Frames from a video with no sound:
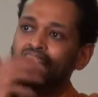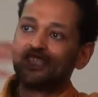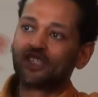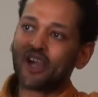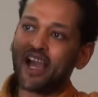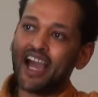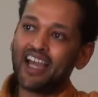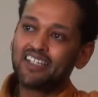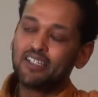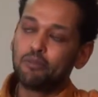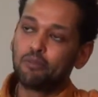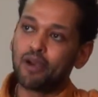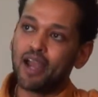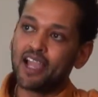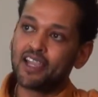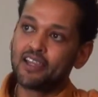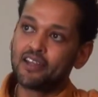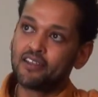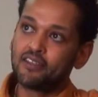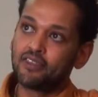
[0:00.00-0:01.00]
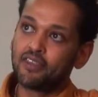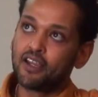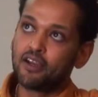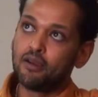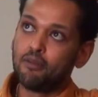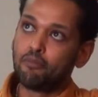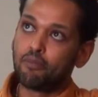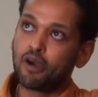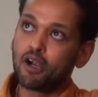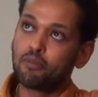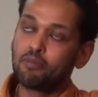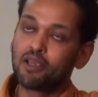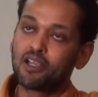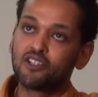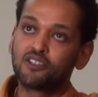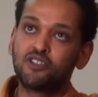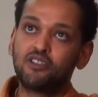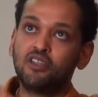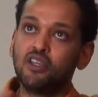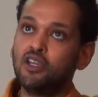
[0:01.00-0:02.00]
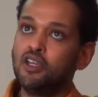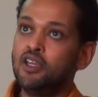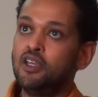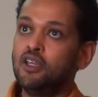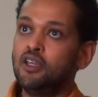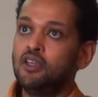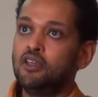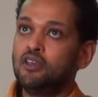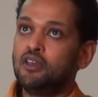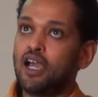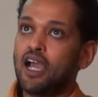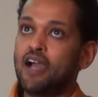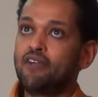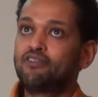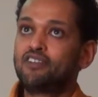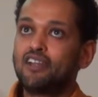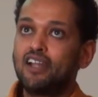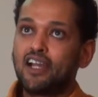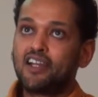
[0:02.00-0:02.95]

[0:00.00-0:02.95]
So I had to bracket it there in part because after